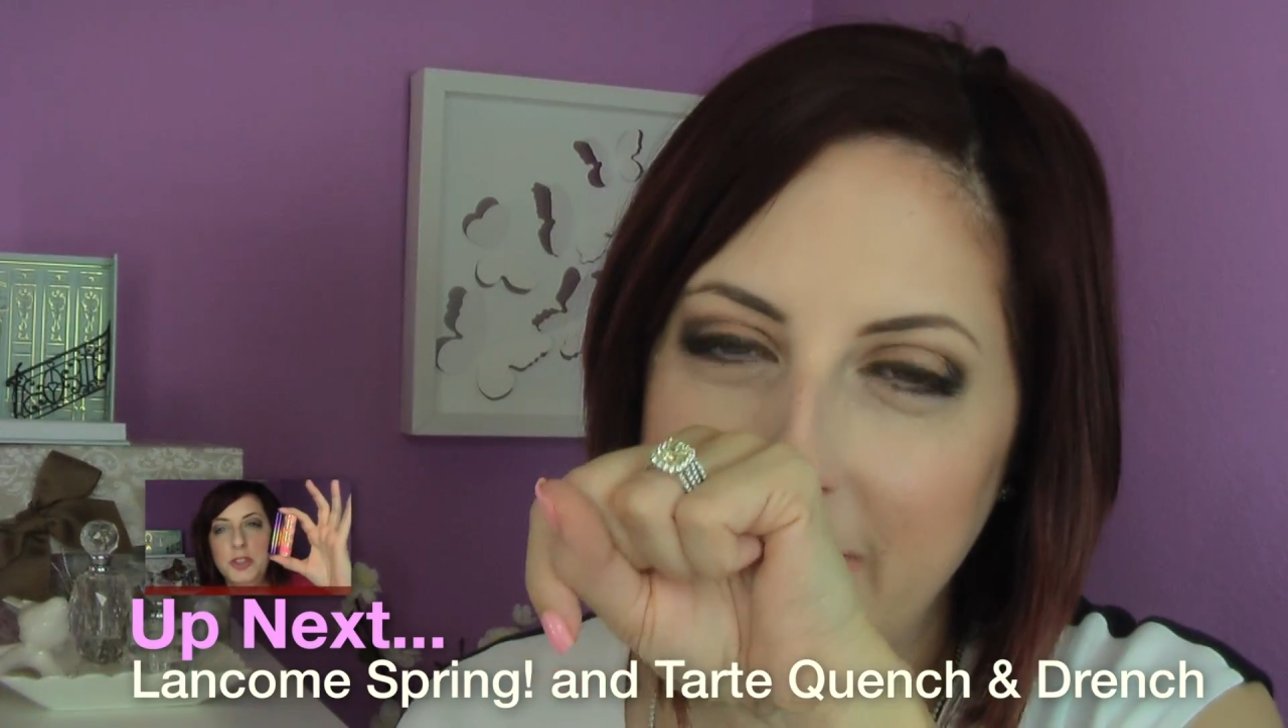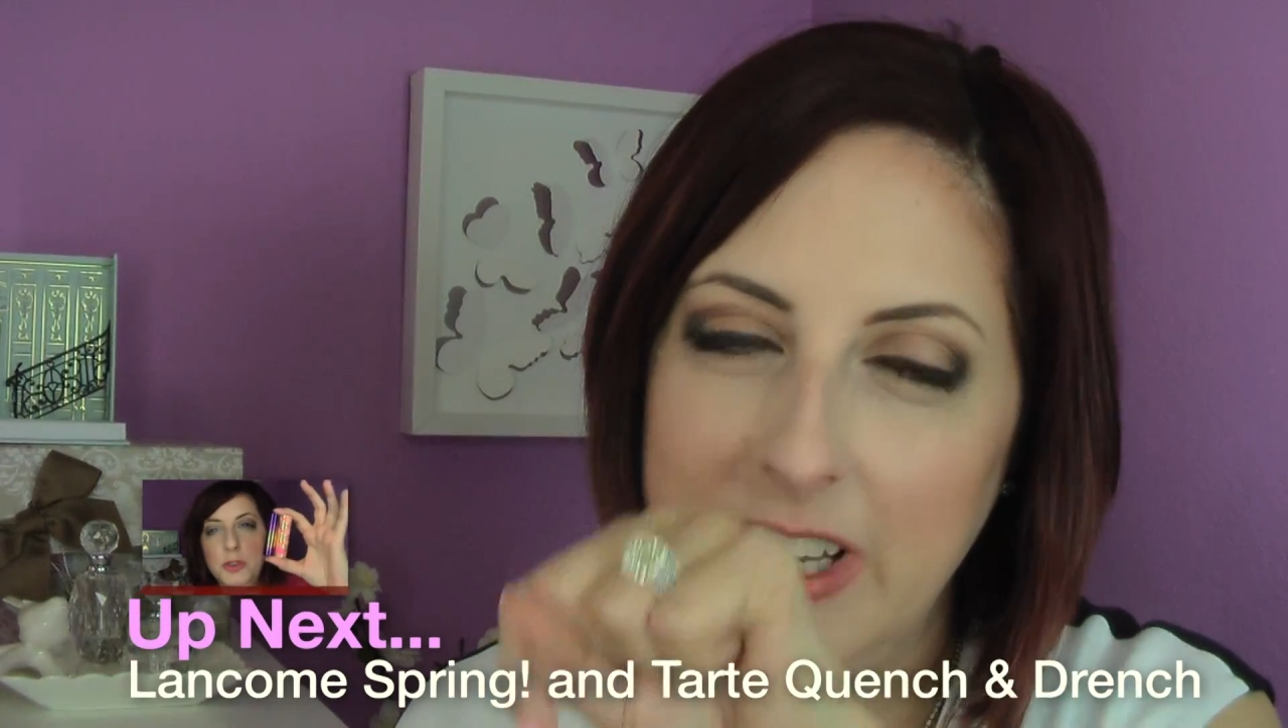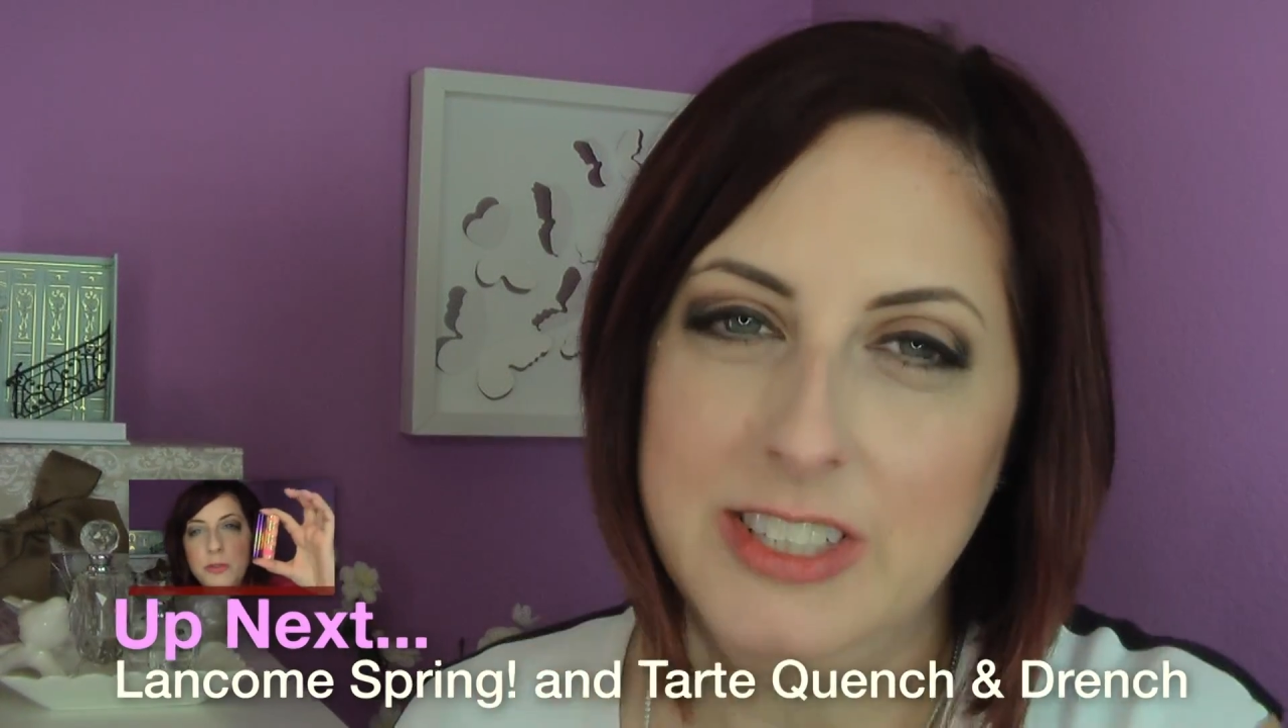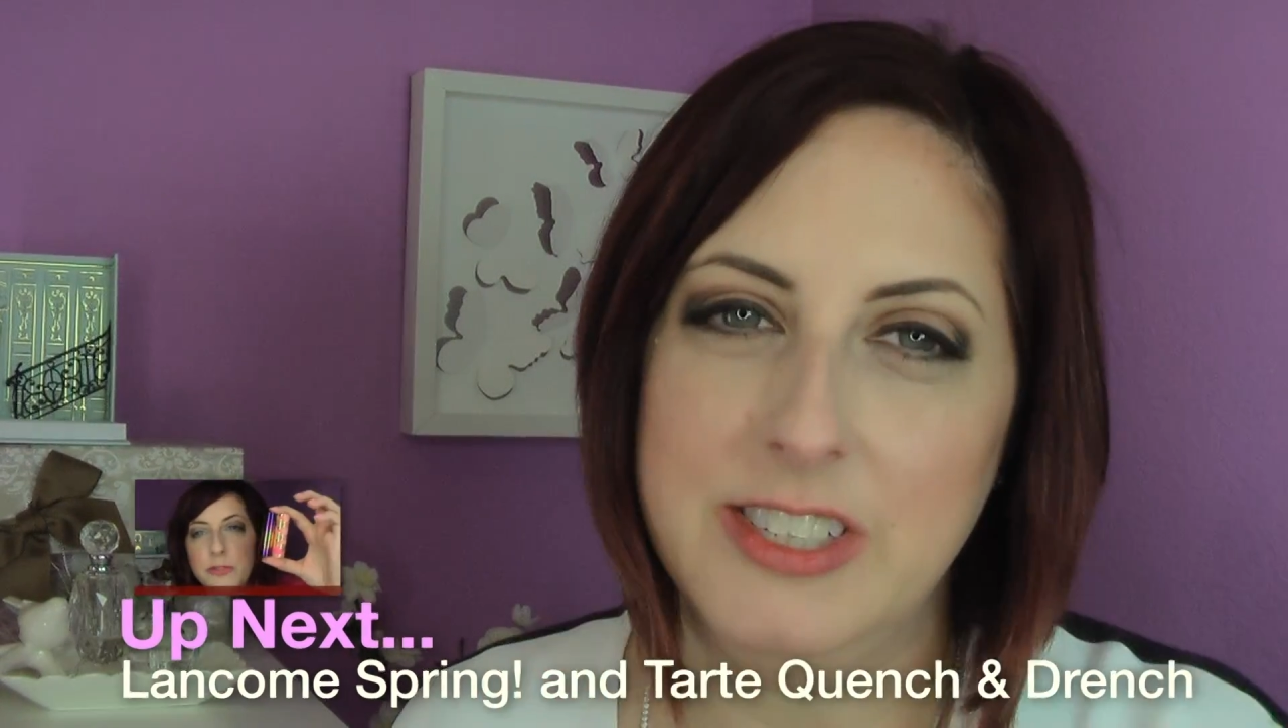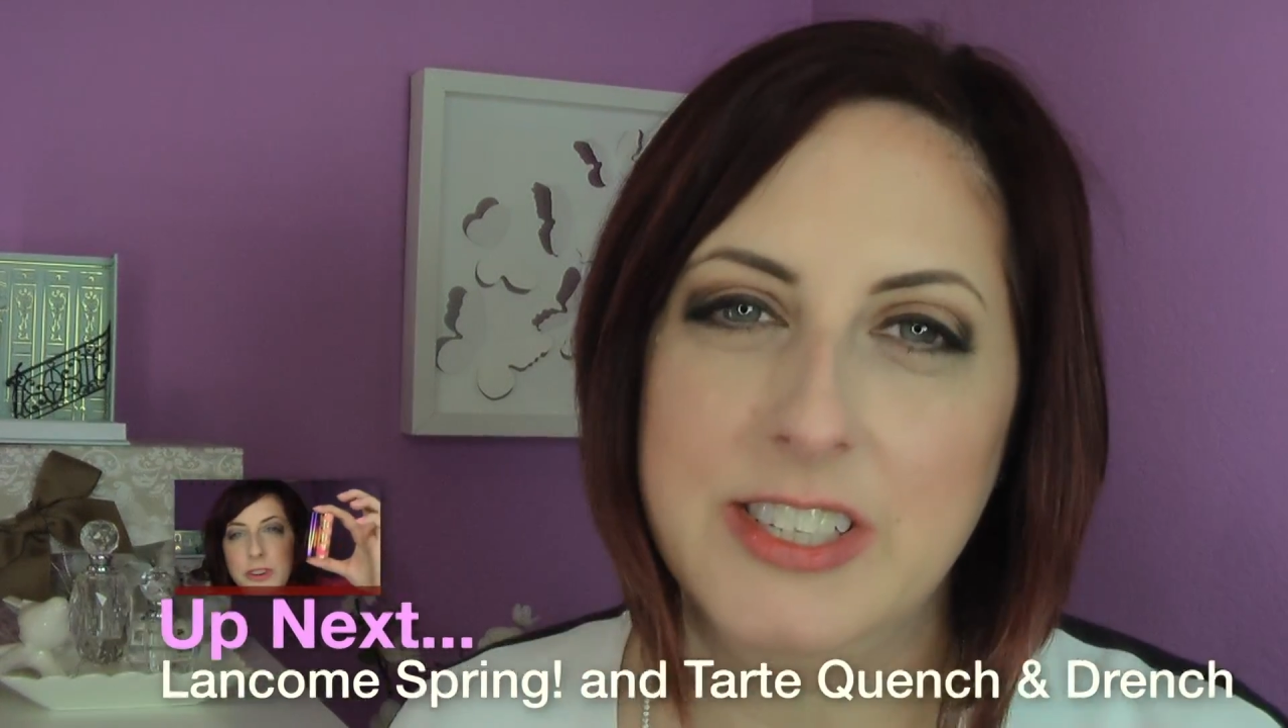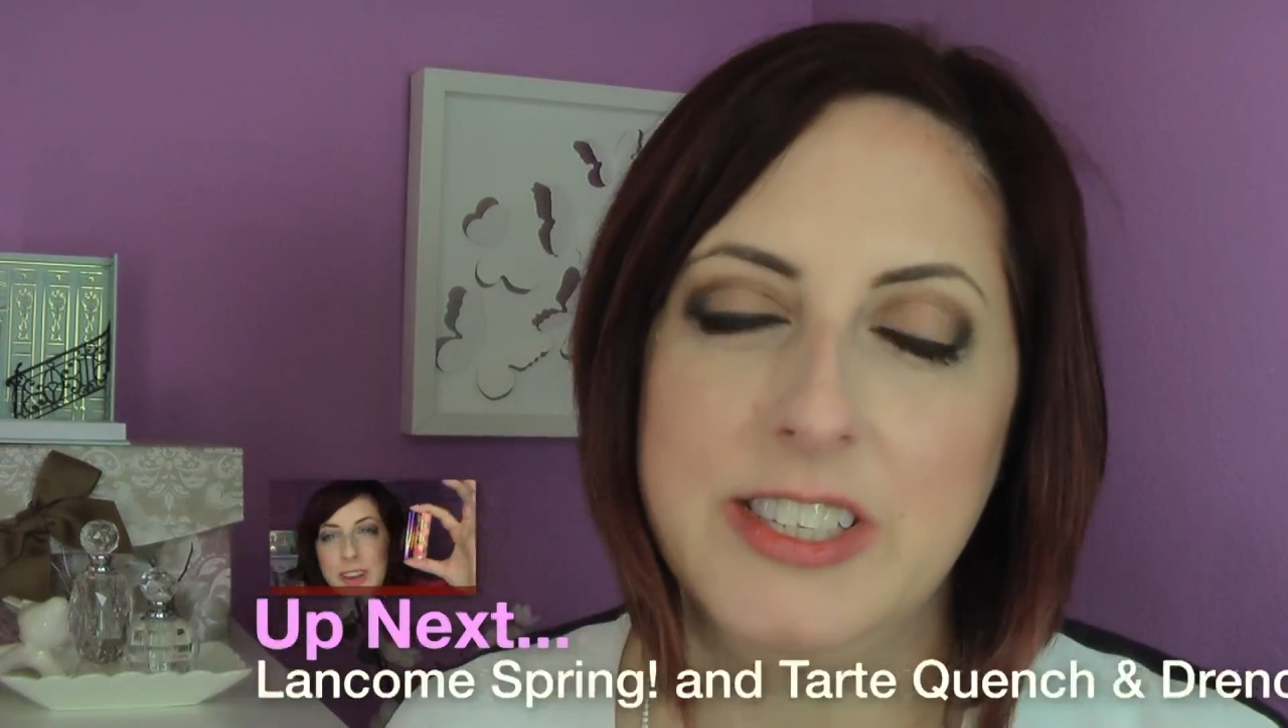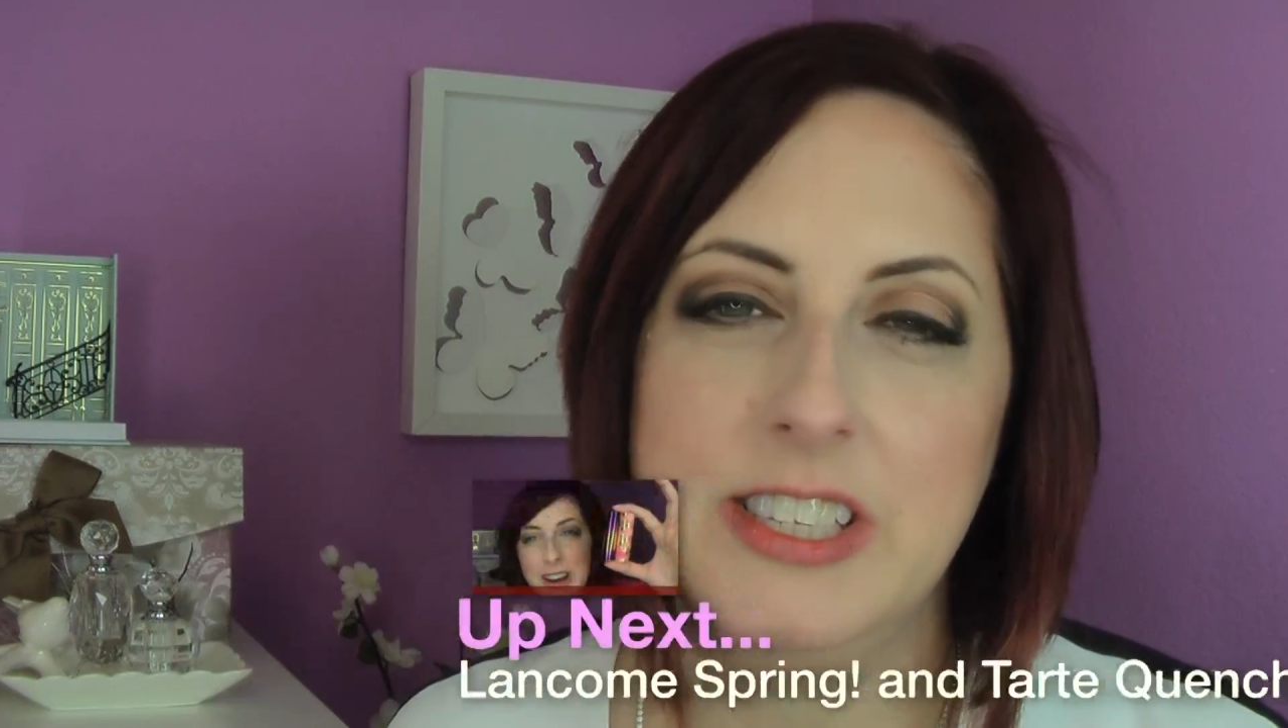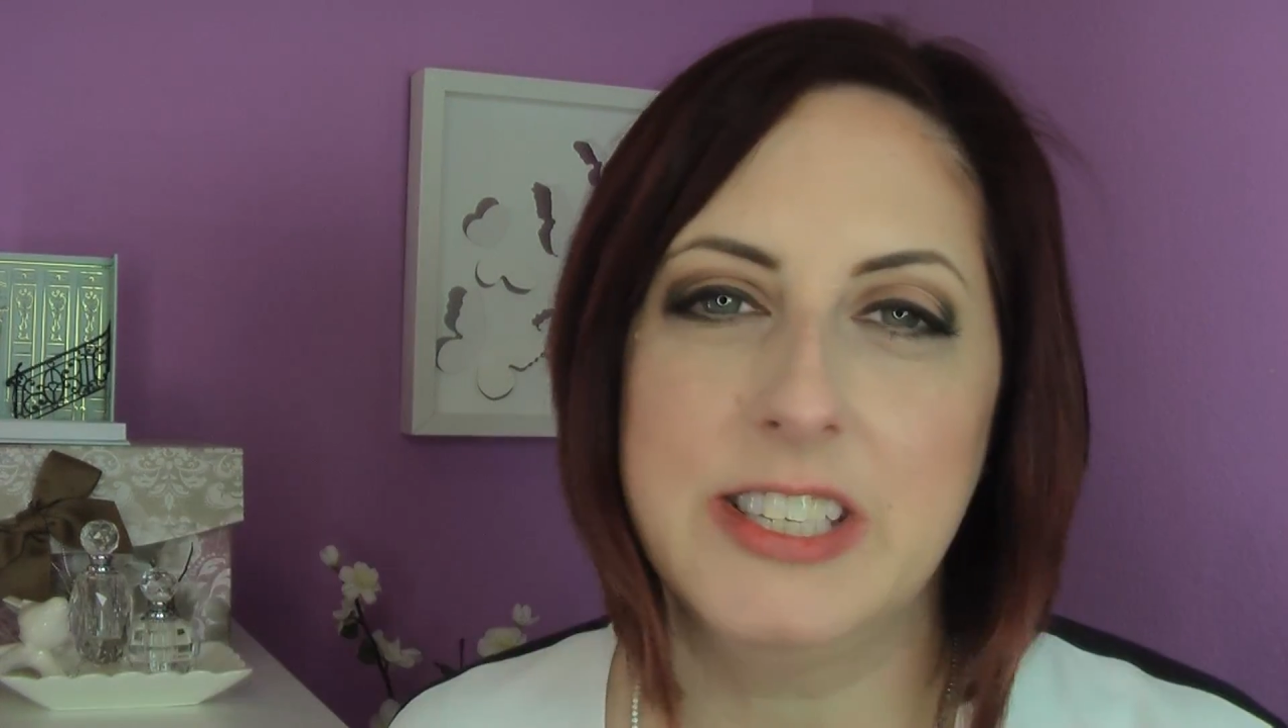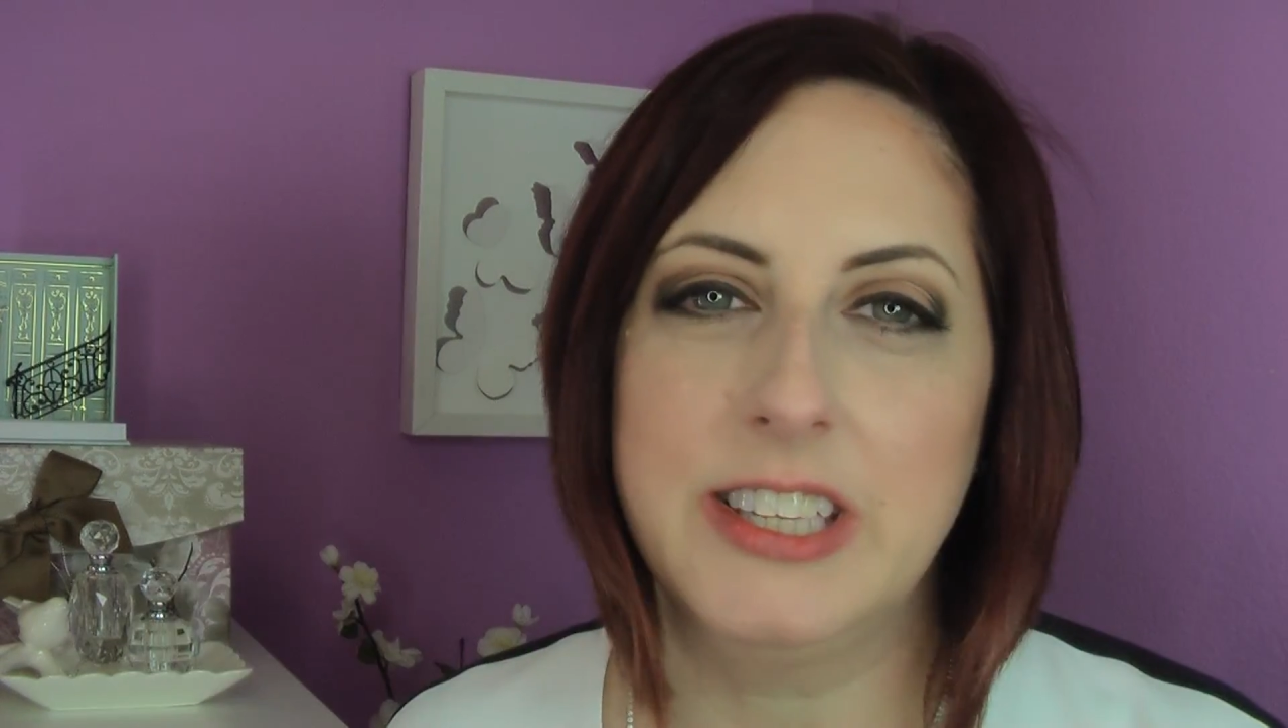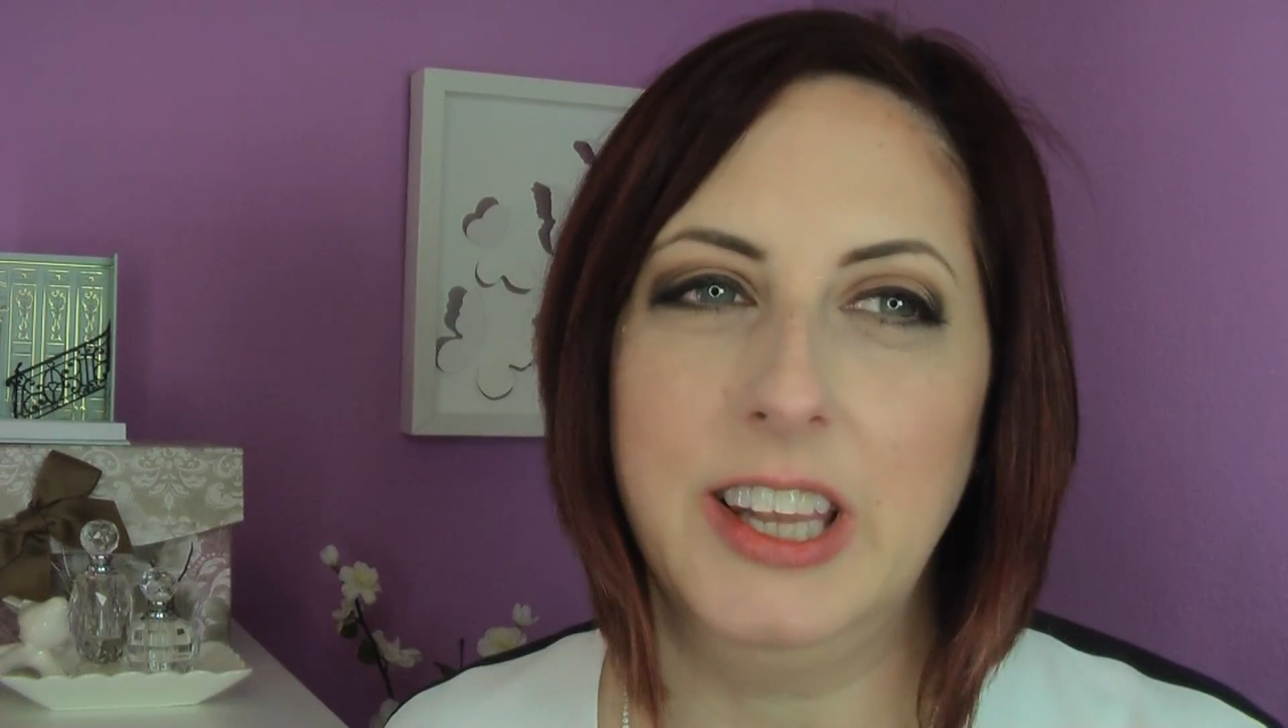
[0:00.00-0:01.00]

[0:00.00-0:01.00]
It's just this